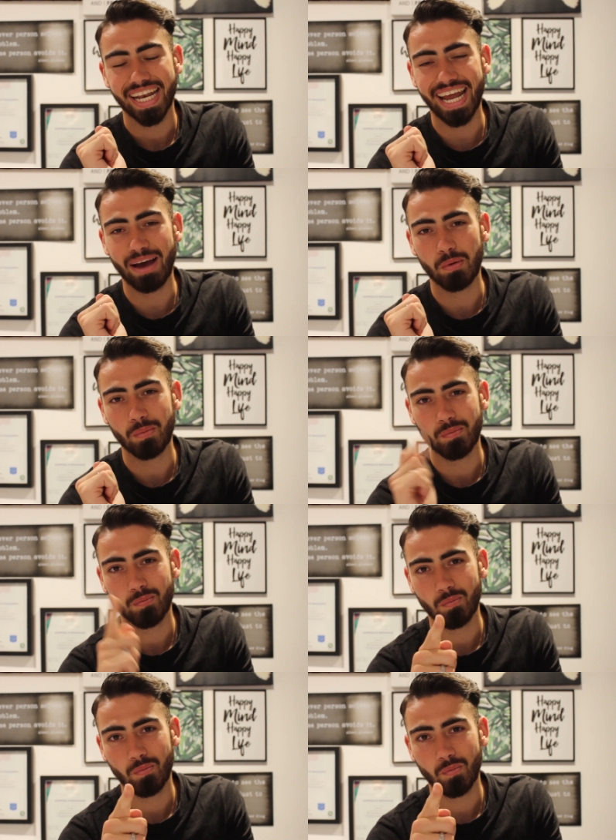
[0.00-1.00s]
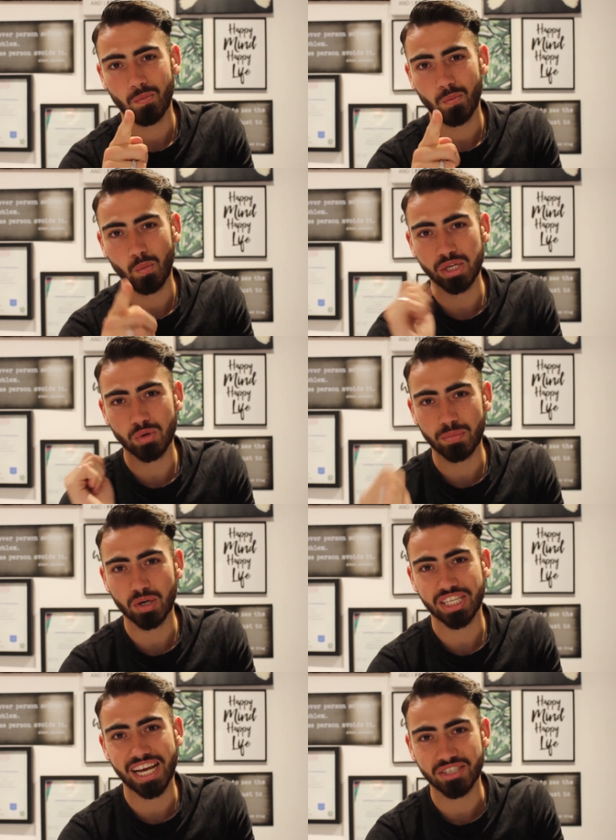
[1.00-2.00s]
Now, when do you want to
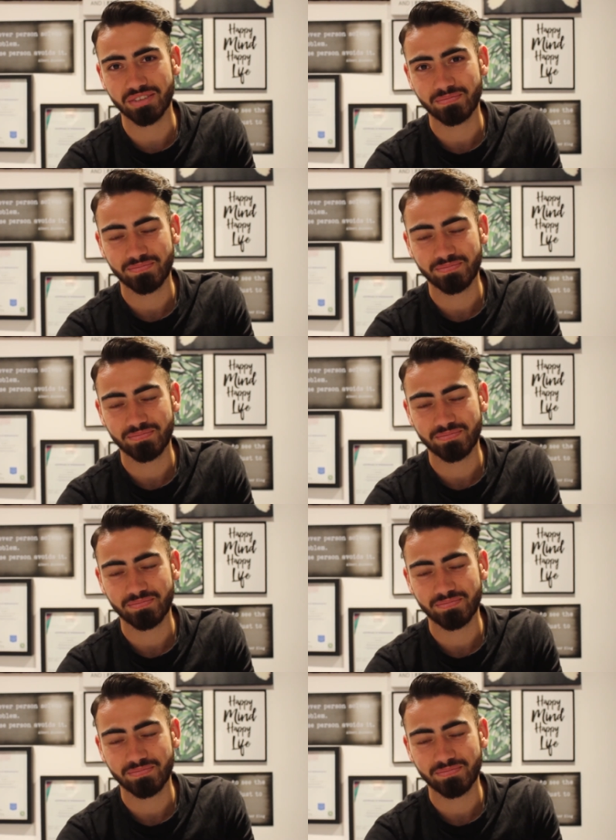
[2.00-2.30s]
book a session?